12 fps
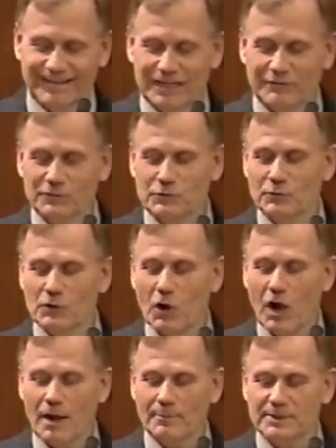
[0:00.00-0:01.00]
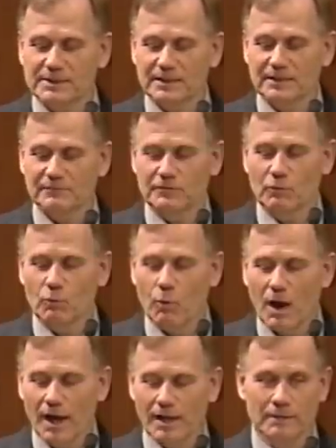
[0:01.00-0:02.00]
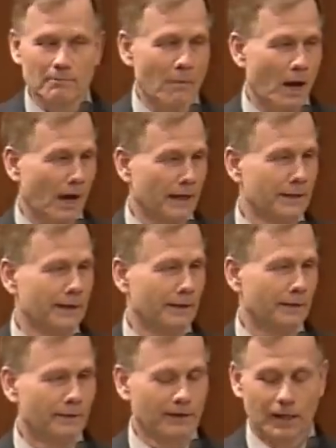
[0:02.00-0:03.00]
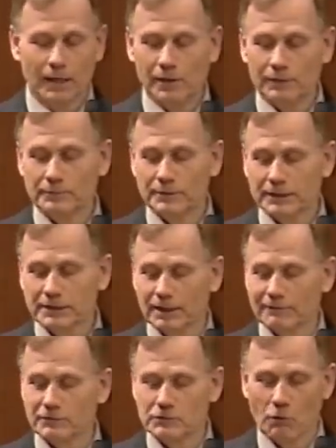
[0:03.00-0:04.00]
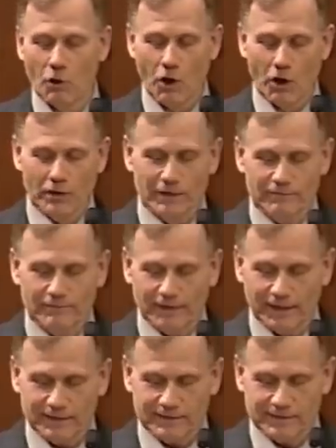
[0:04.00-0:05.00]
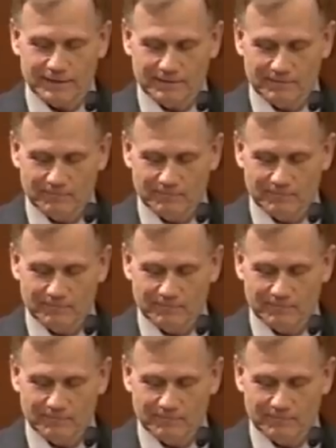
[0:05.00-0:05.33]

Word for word: if you do the opposite, if you widen back here, you get kind of a yawn effect.